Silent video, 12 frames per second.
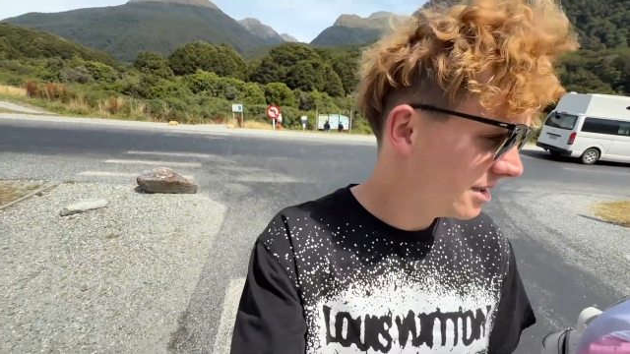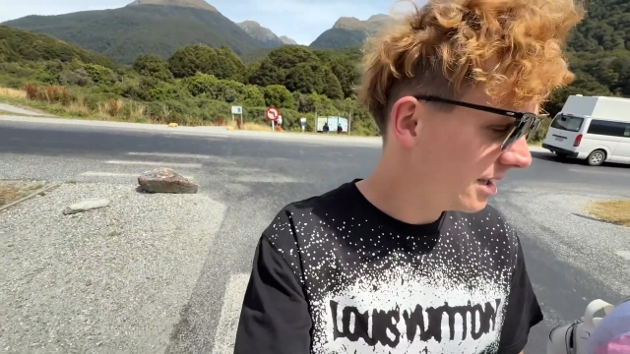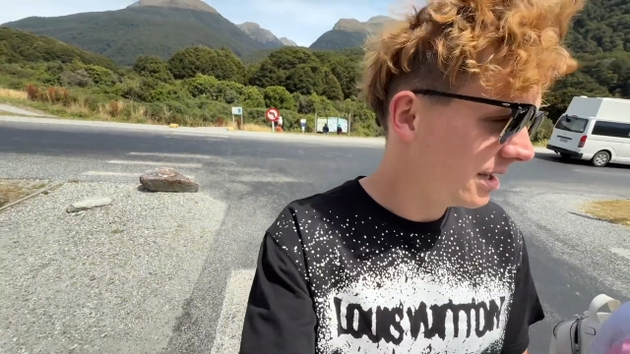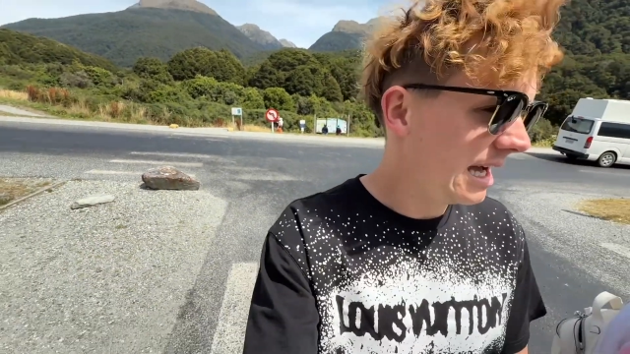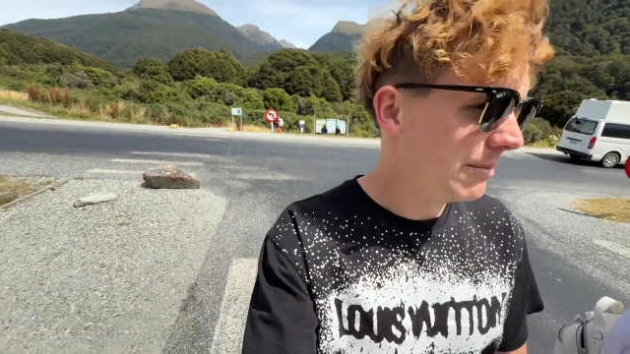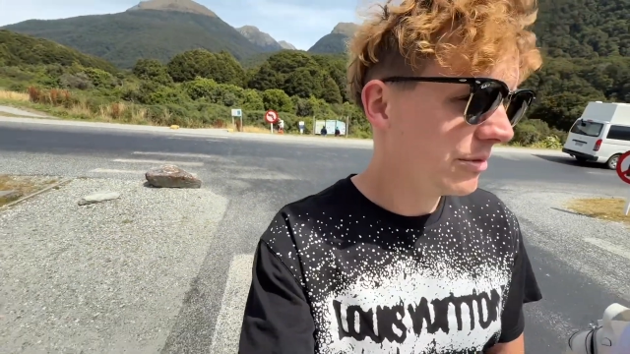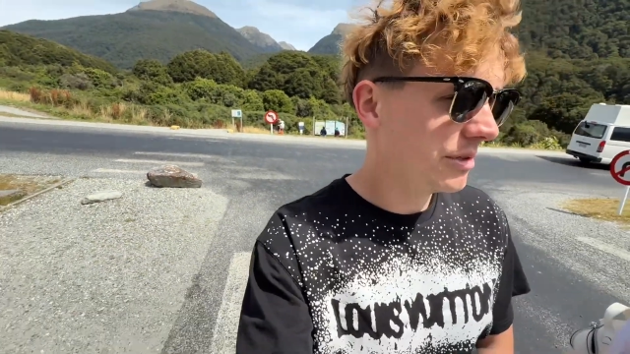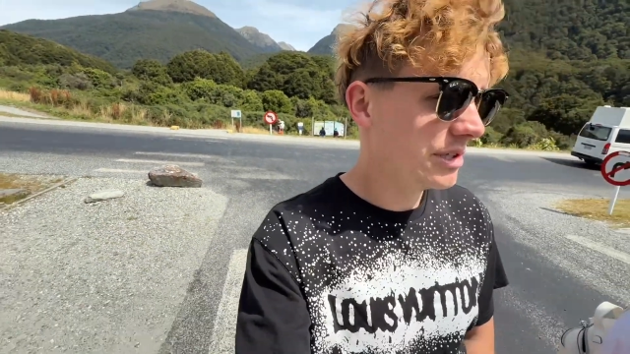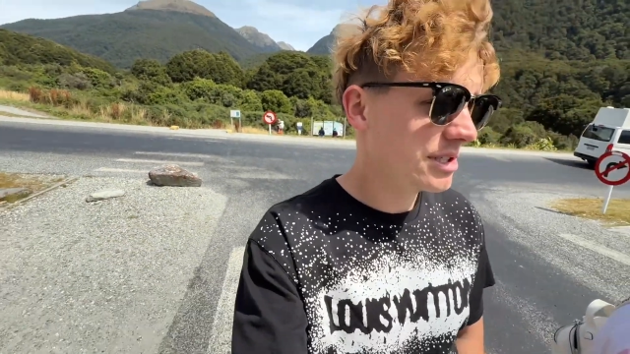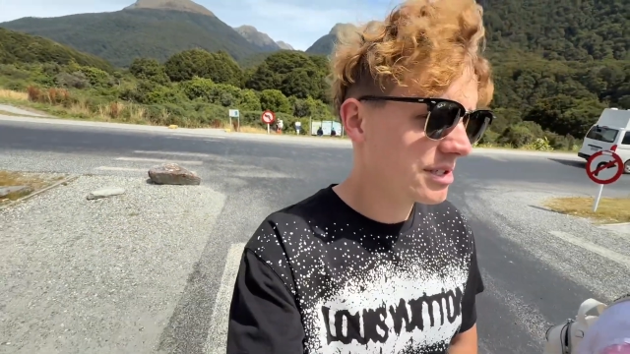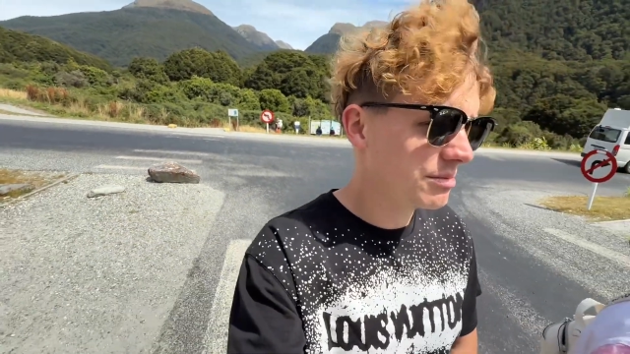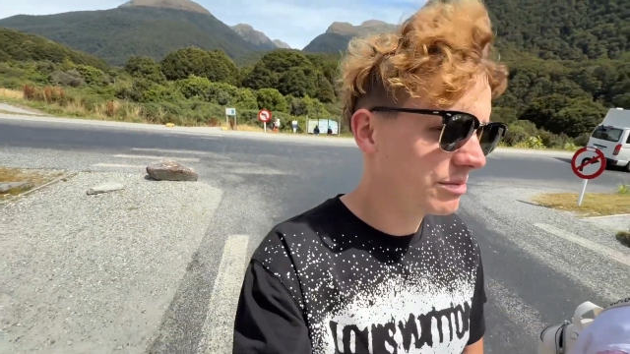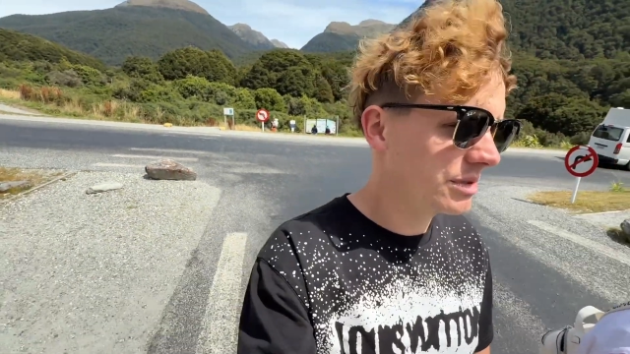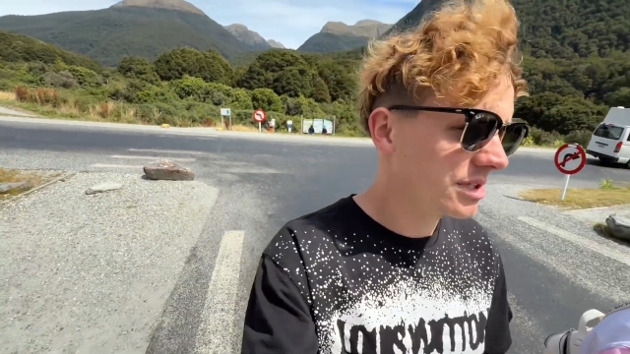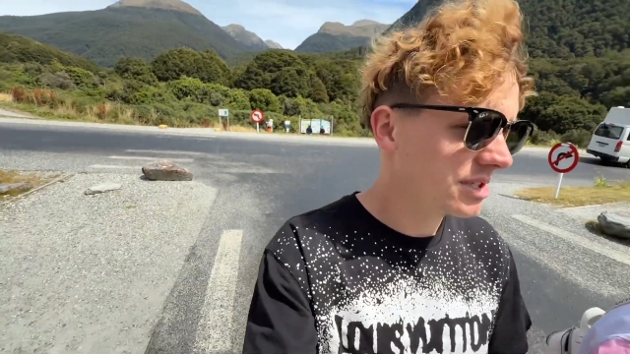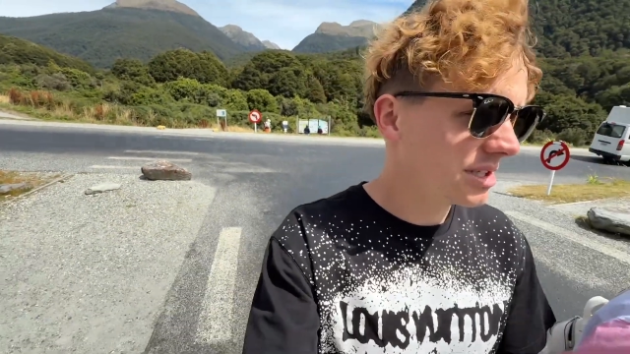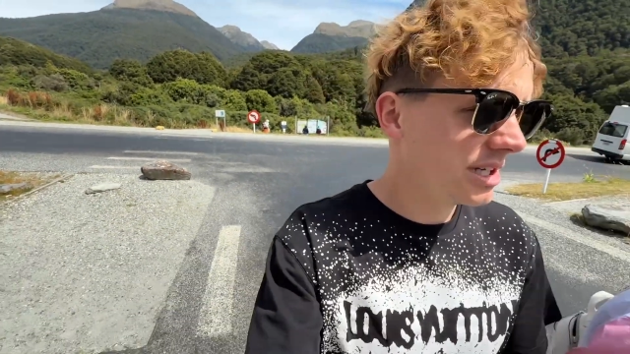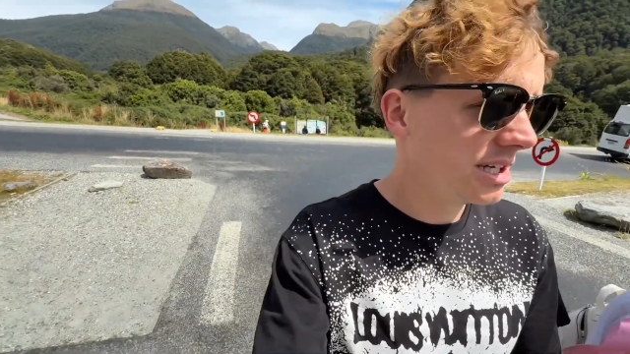Emma is,
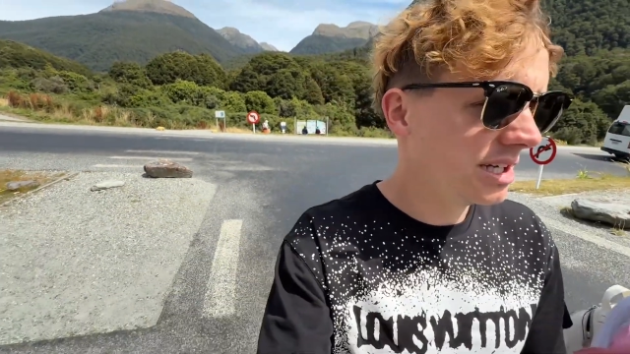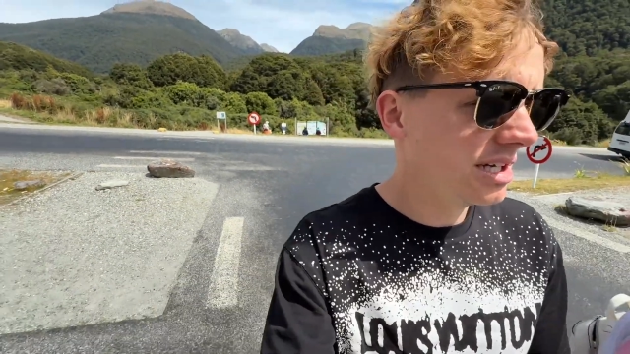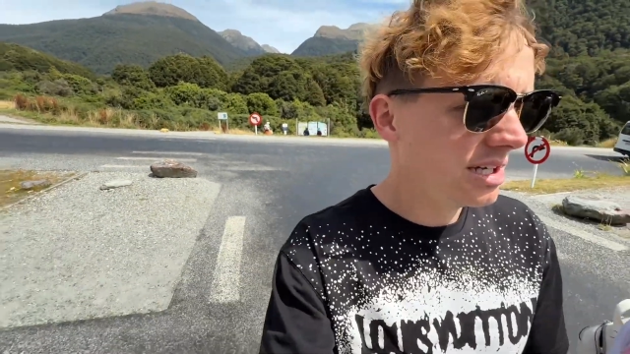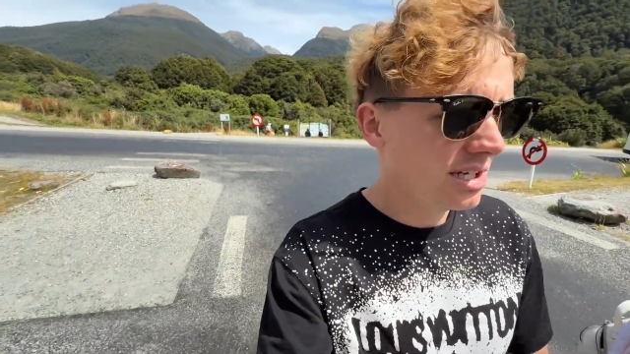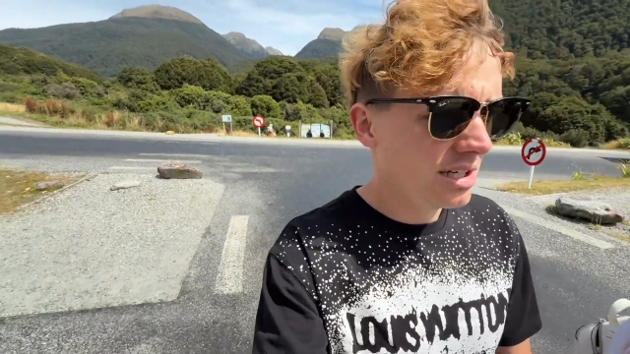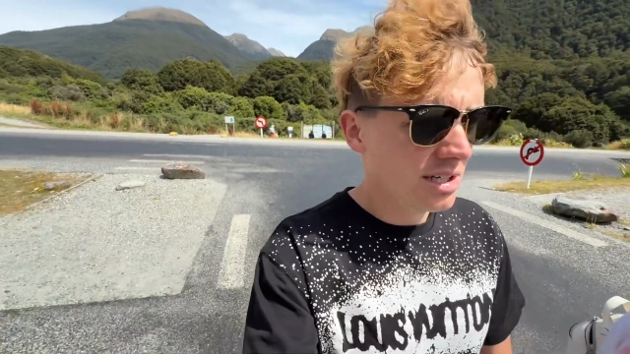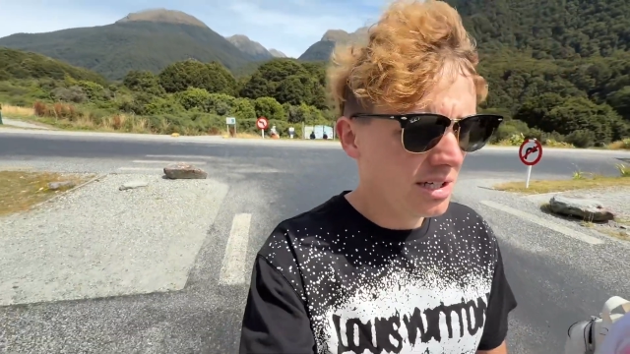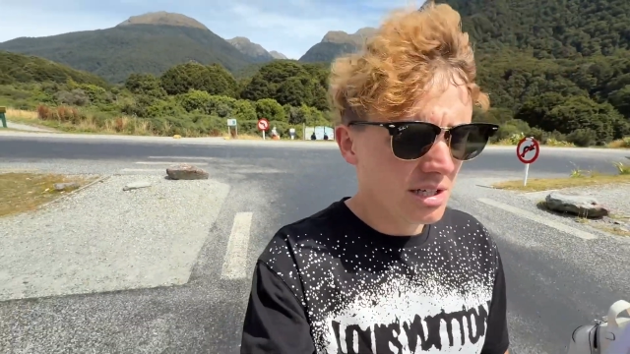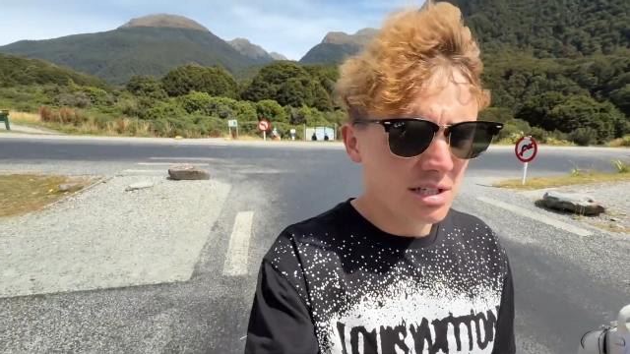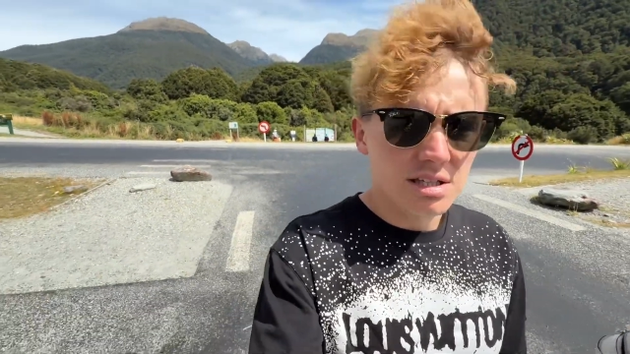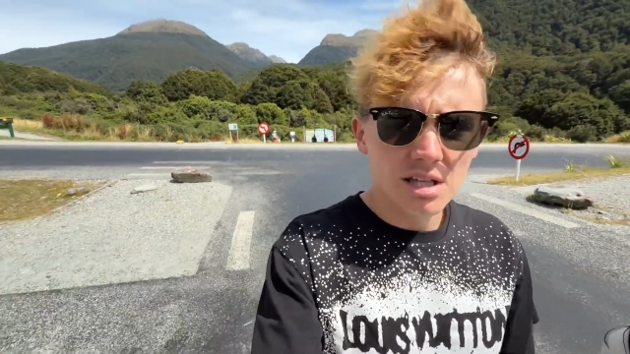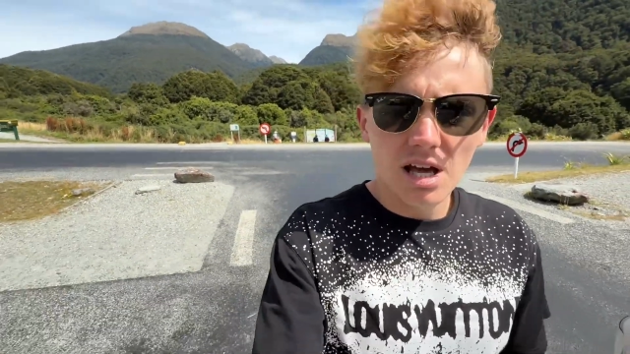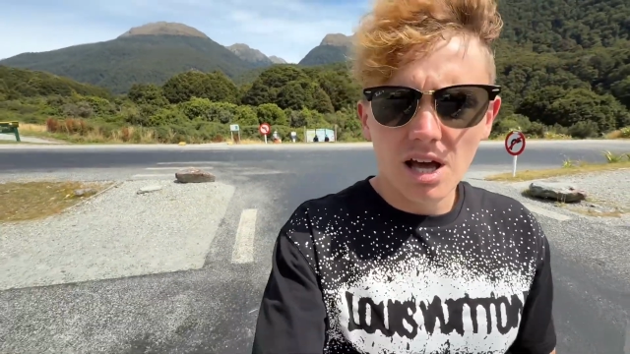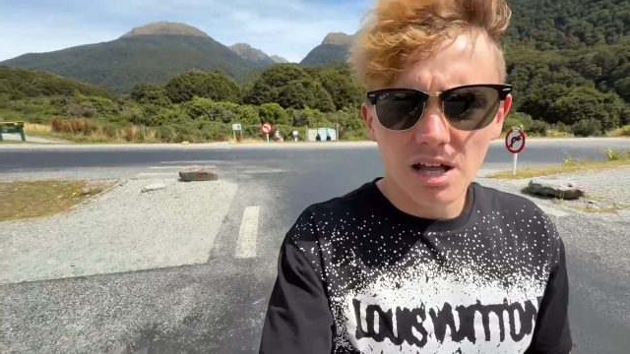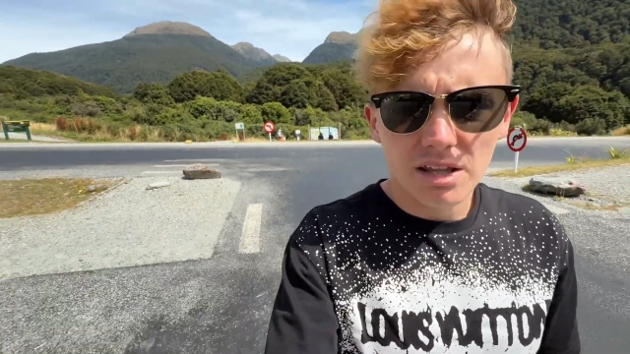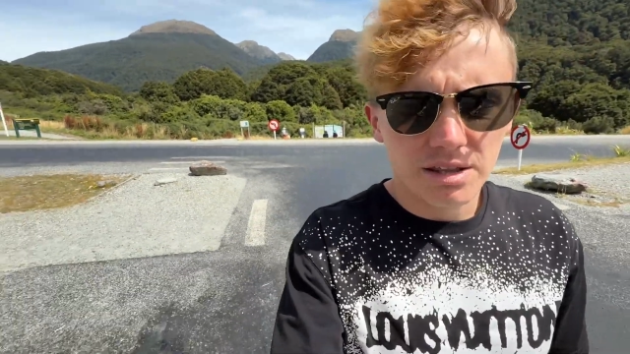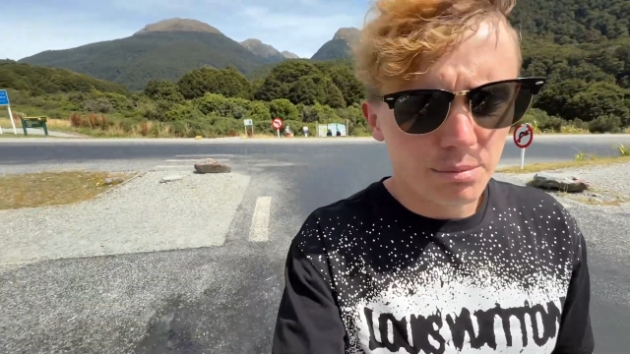because the